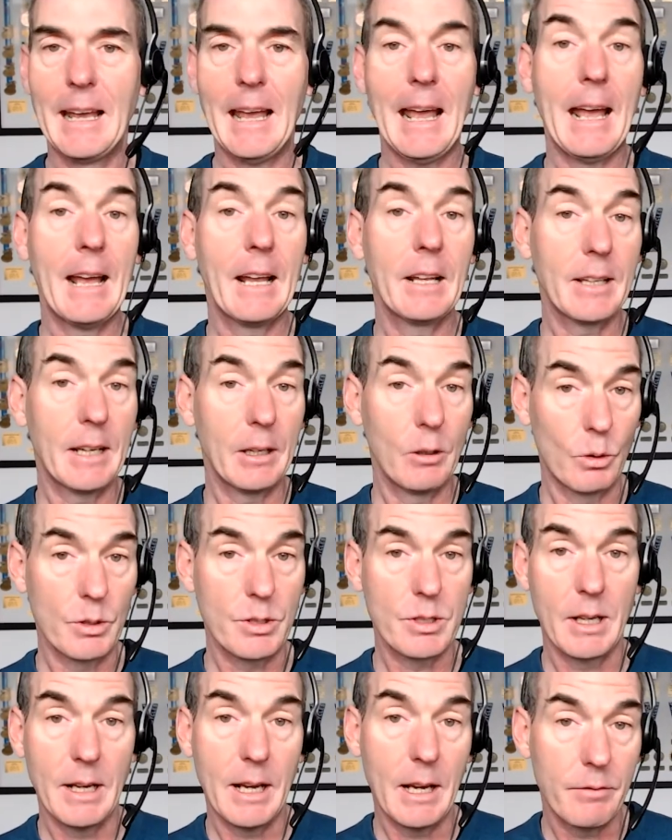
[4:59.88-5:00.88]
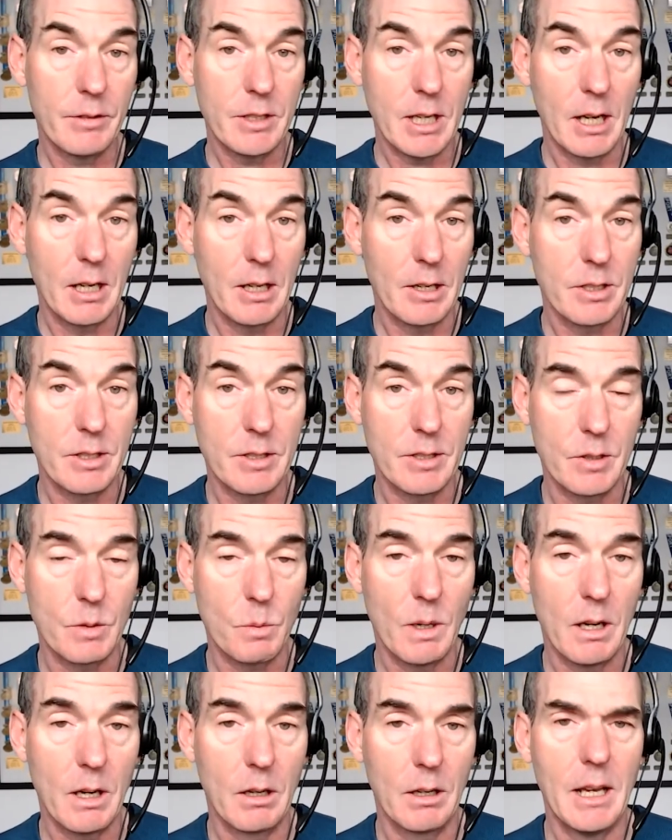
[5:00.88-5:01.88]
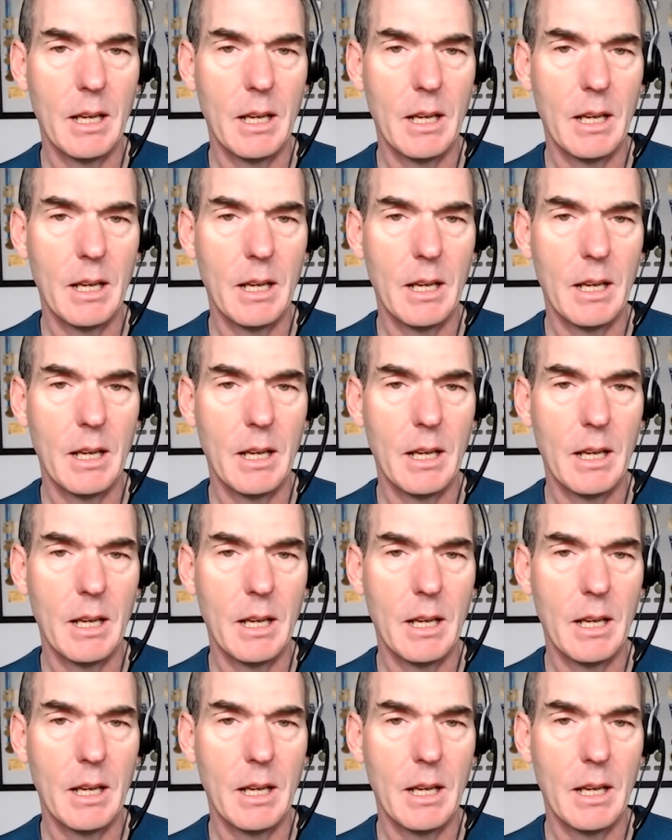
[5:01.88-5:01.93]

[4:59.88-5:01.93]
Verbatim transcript: and they also have challenges as well